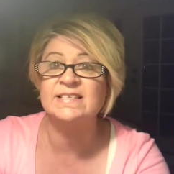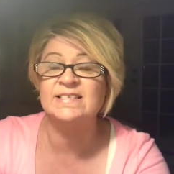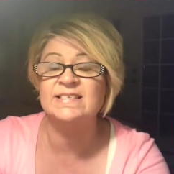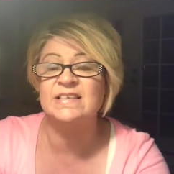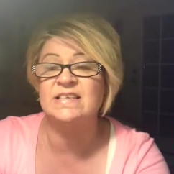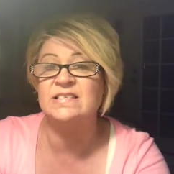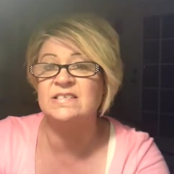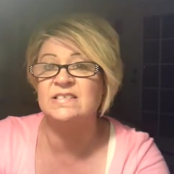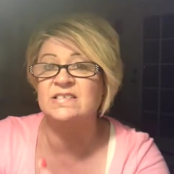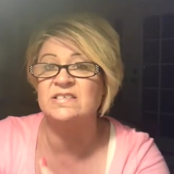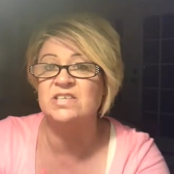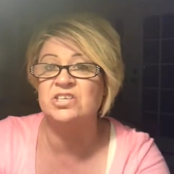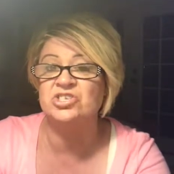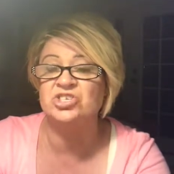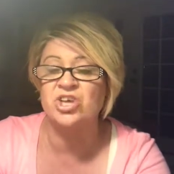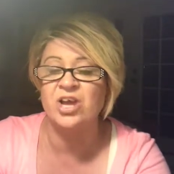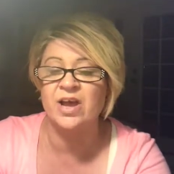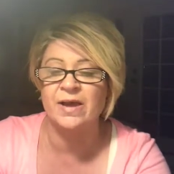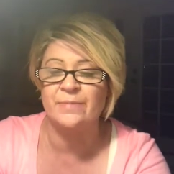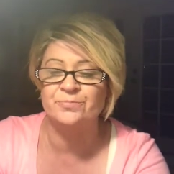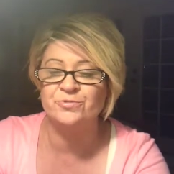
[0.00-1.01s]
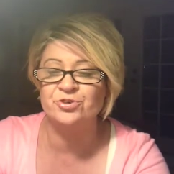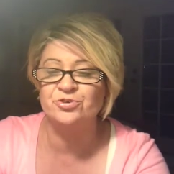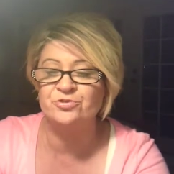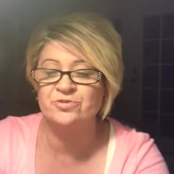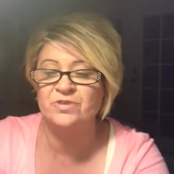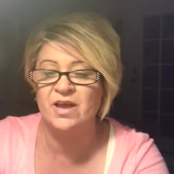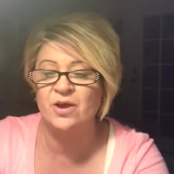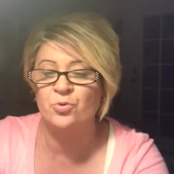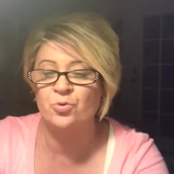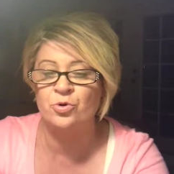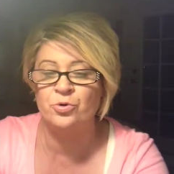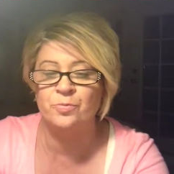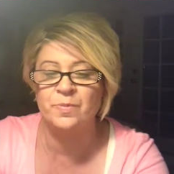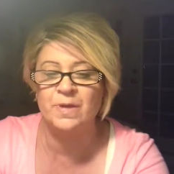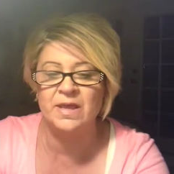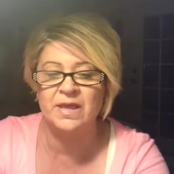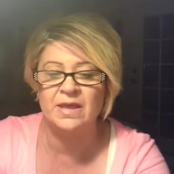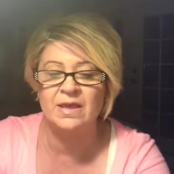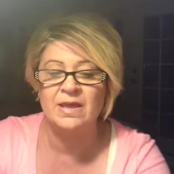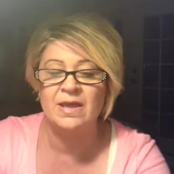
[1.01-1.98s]
This is the chapter that we'll
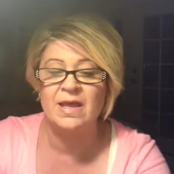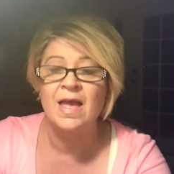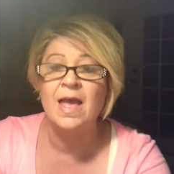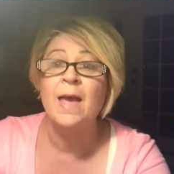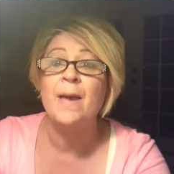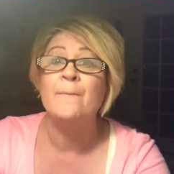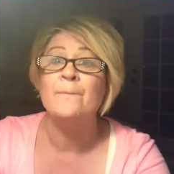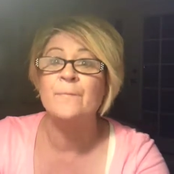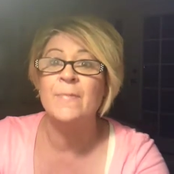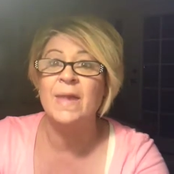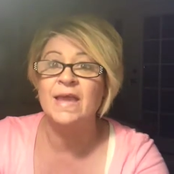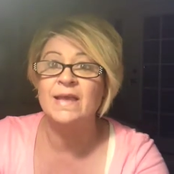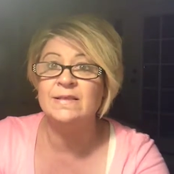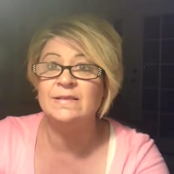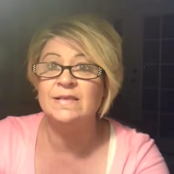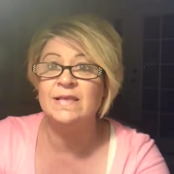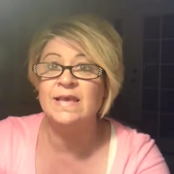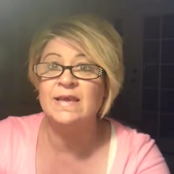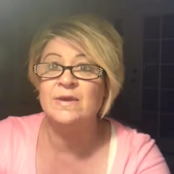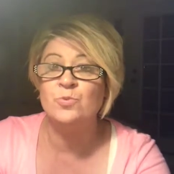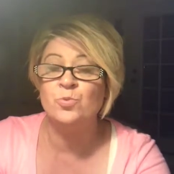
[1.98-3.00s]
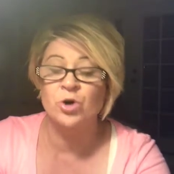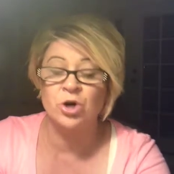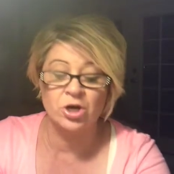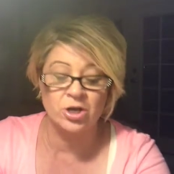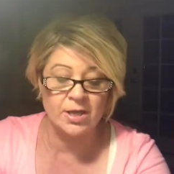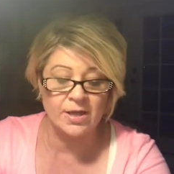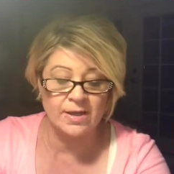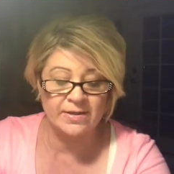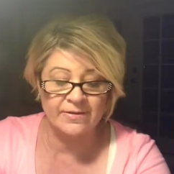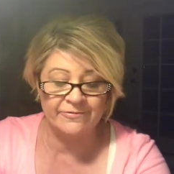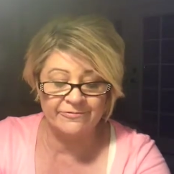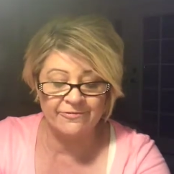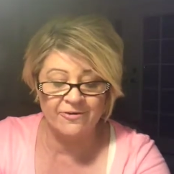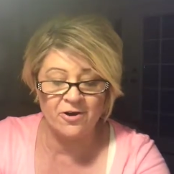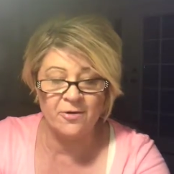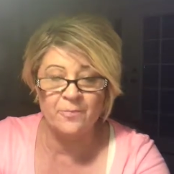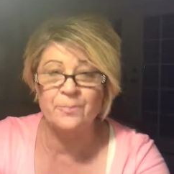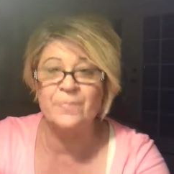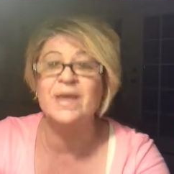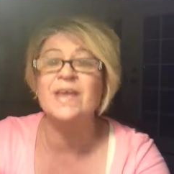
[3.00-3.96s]
be mainly working
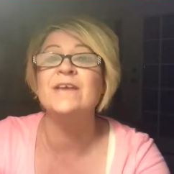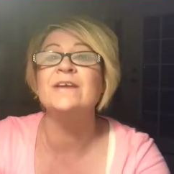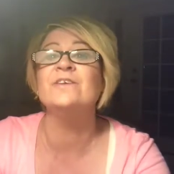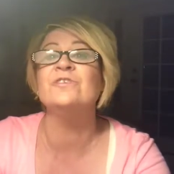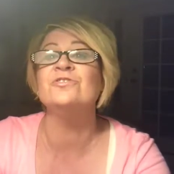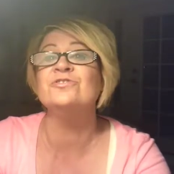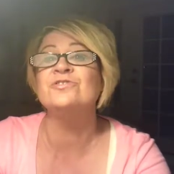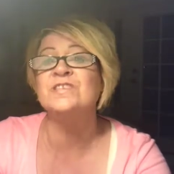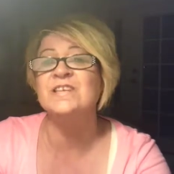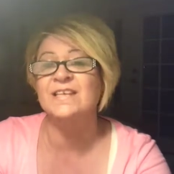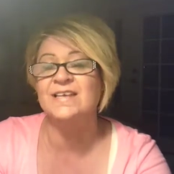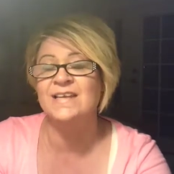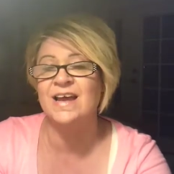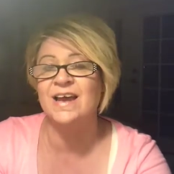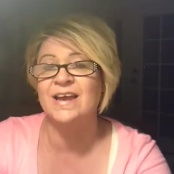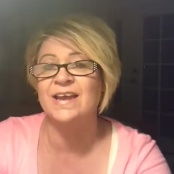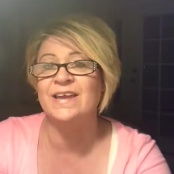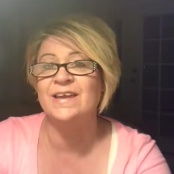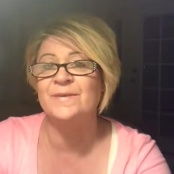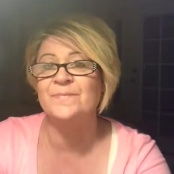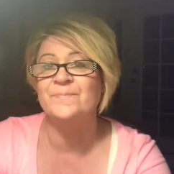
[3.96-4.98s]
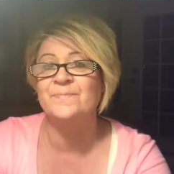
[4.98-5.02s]
from here tonight.